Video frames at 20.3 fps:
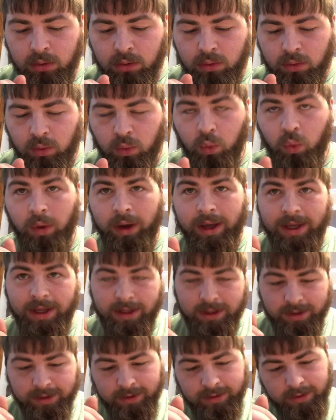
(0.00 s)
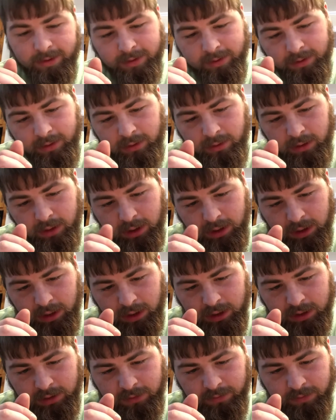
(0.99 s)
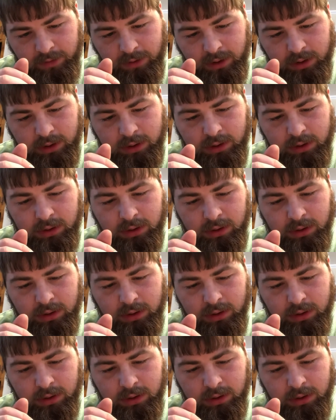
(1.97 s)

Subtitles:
wait till I catch a fish.